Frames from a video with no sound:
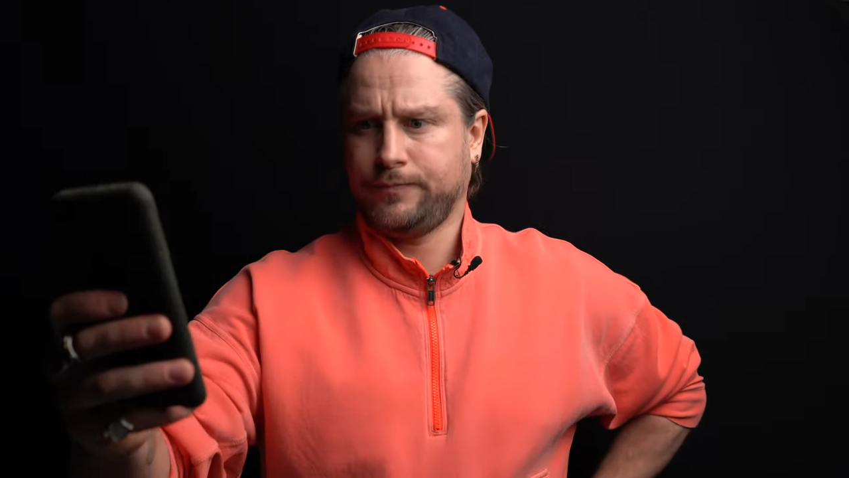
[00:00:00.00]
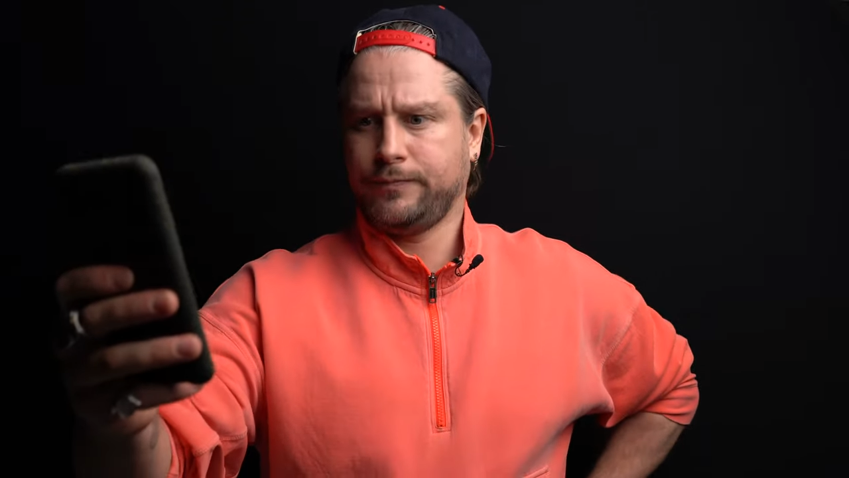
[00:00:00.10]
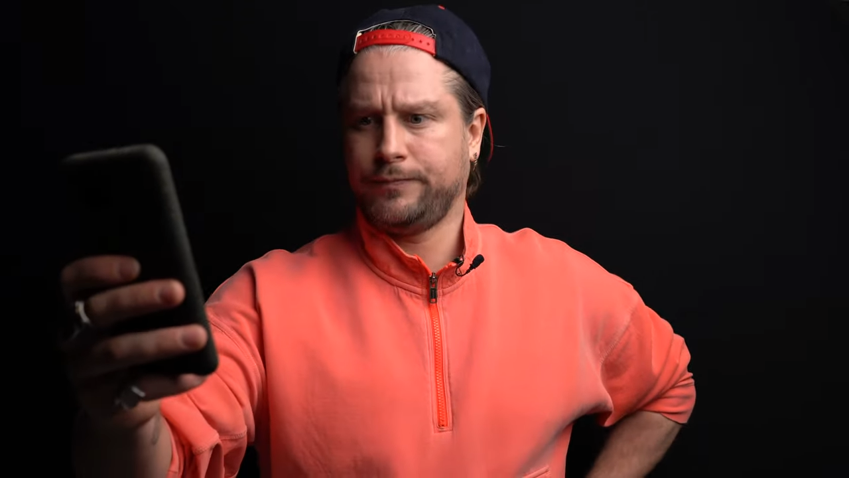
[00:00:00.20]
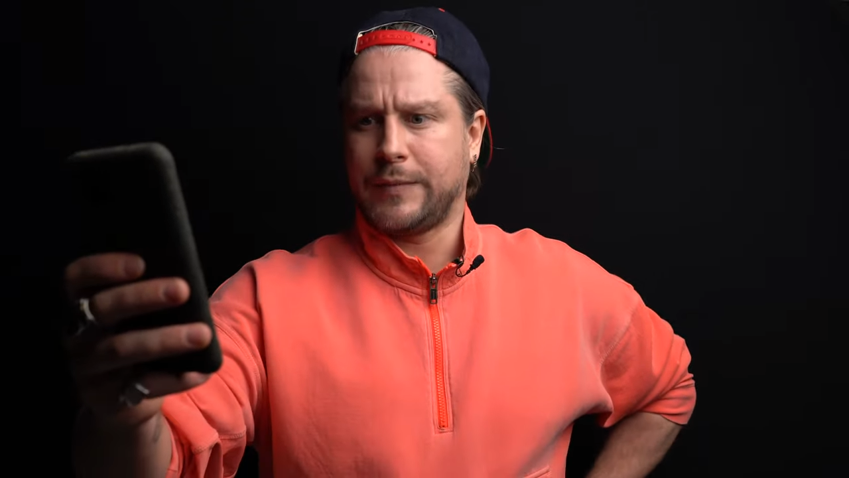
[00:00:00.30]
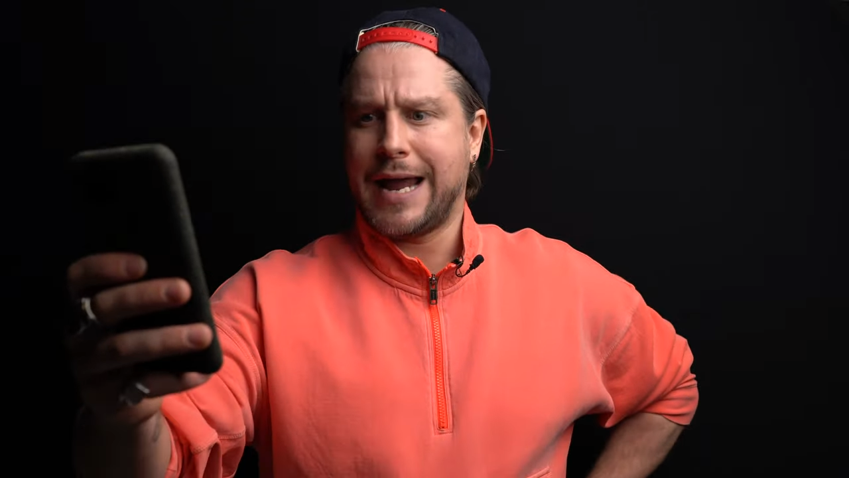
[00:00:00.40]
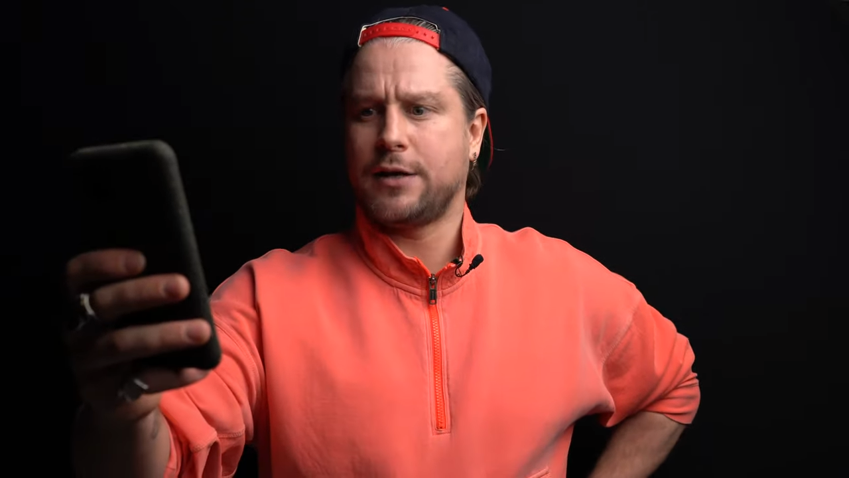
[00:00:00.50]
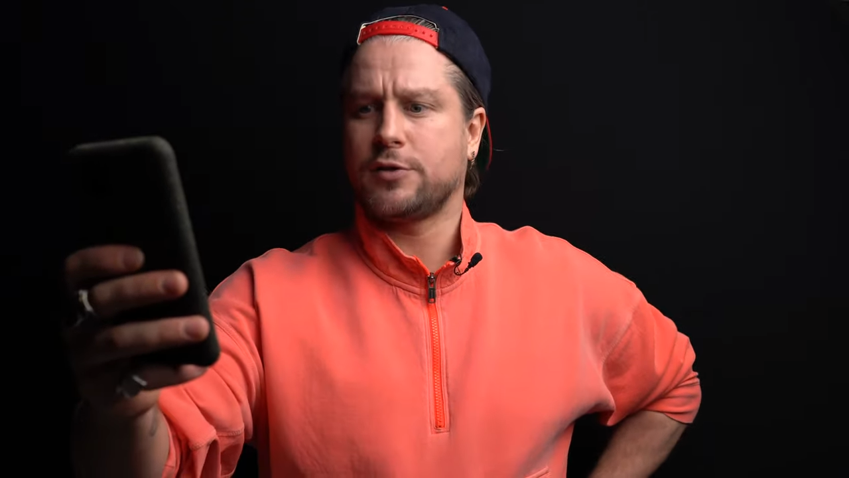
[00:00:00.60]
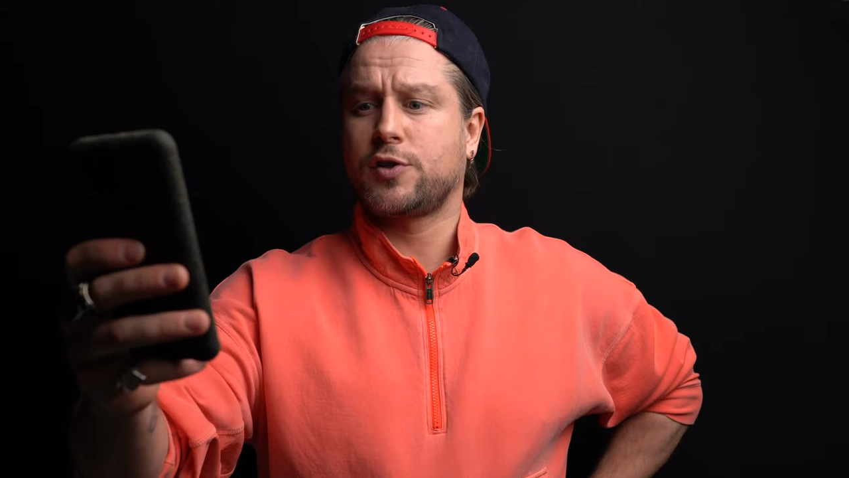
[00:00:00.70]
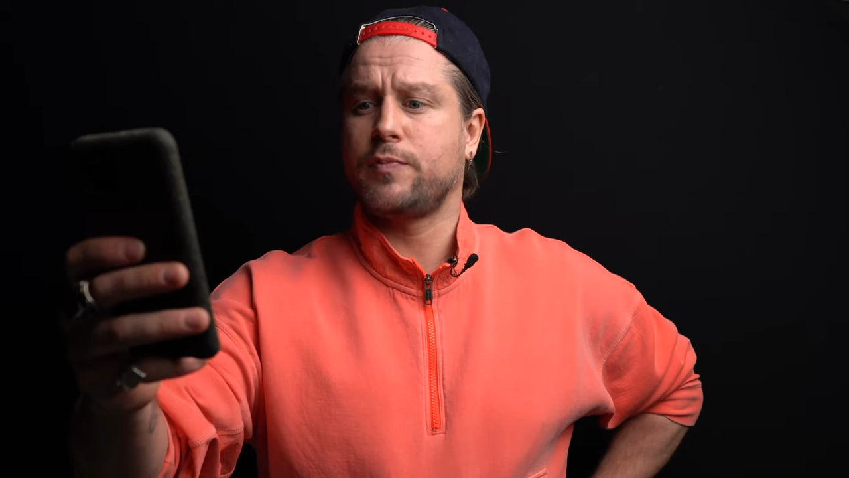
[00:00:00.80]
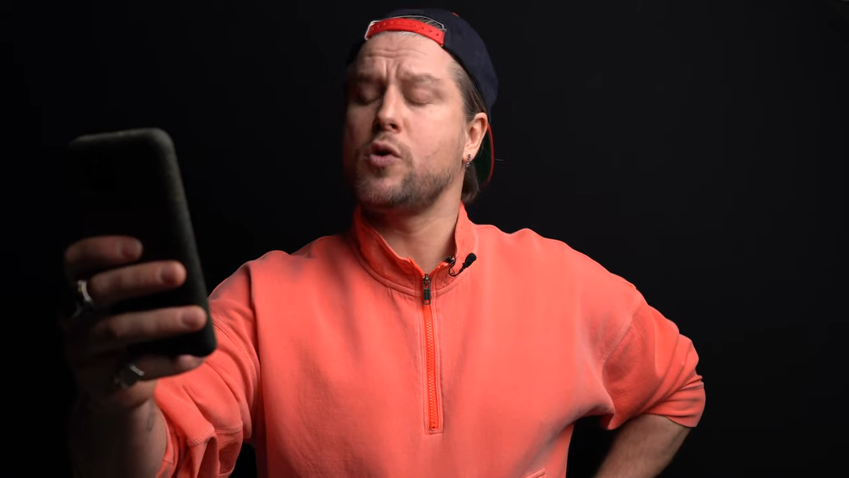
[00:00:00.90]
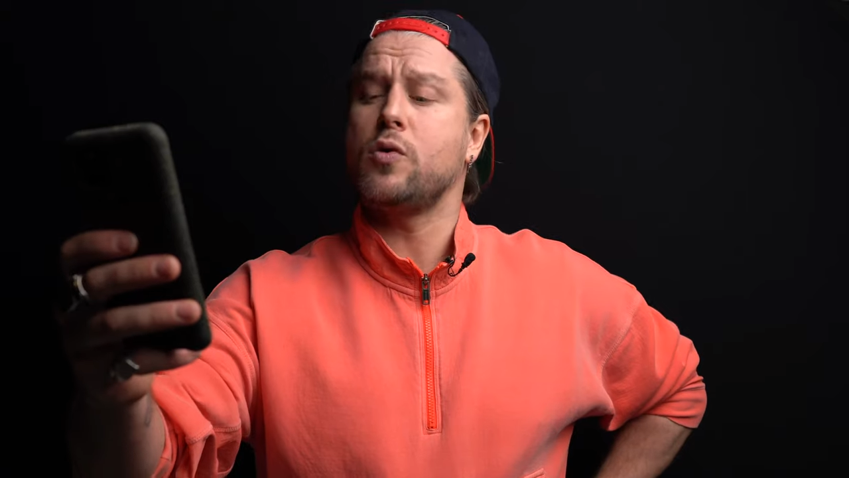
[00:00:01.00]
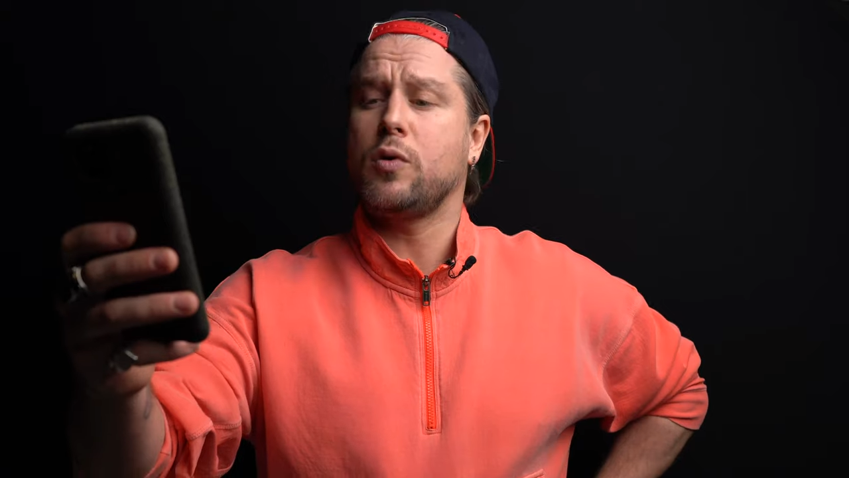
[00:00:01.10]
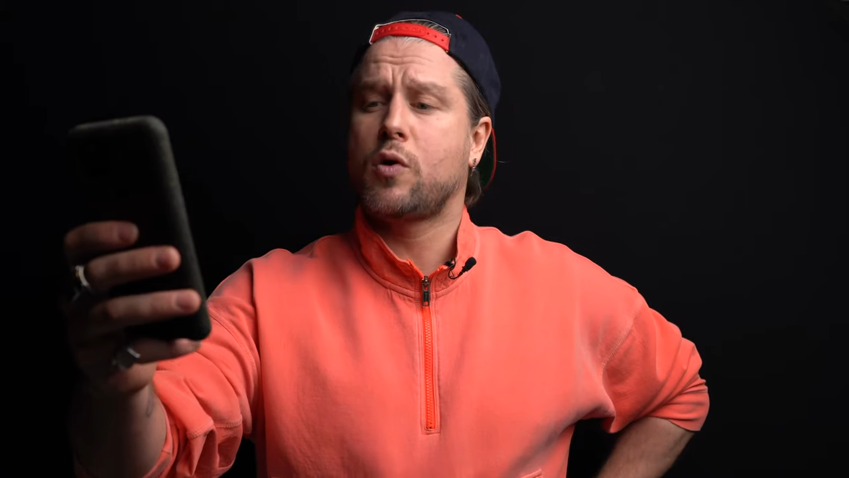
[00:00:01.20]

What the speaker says: in small